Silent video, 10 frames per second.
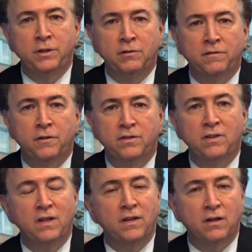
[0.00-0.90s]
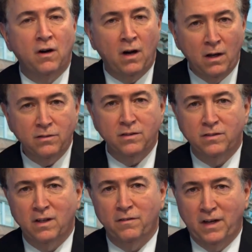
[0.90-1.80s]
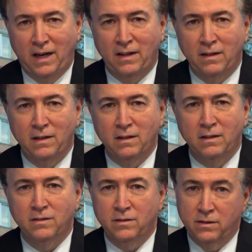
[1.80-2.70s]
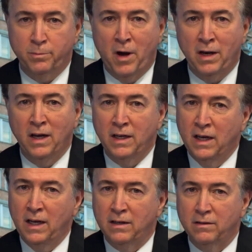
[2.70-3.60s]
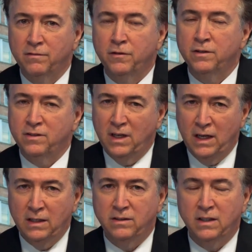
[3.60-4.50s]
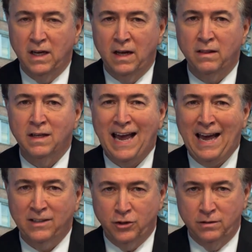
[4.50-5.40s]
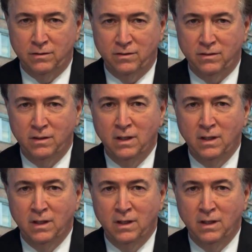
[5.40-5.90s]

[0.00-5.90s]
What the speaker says: university that calls itself Catholic is in the spotlight again for its anti-Catholic actions.